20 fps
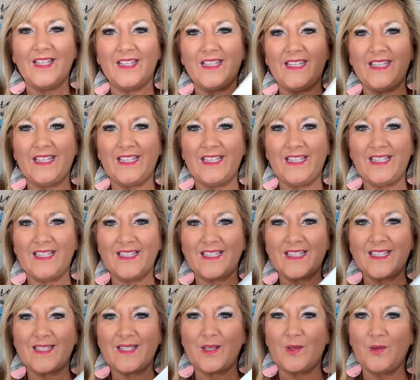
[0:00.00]
the
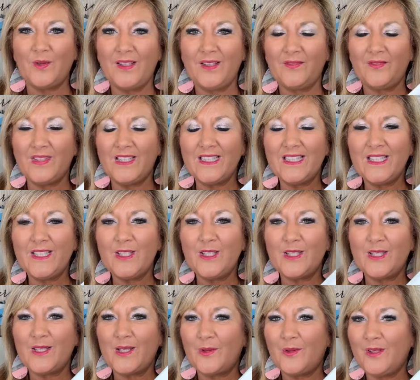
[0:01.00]
sewing vintage
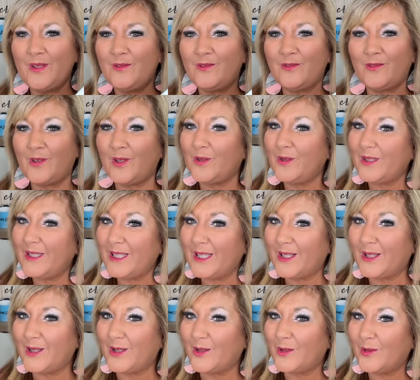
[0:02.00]
sewing
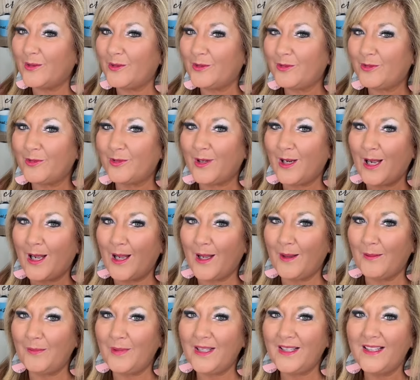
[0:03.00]
folio
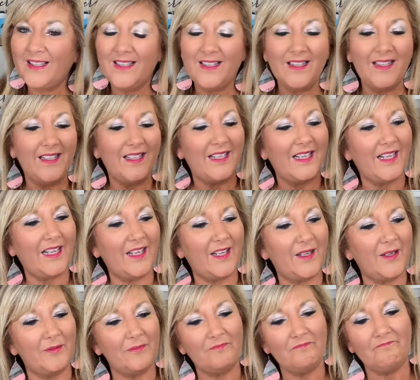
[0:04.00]
from
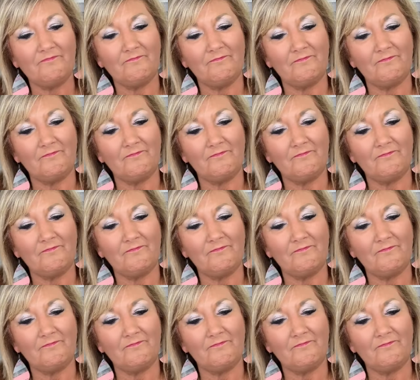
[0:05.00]
um,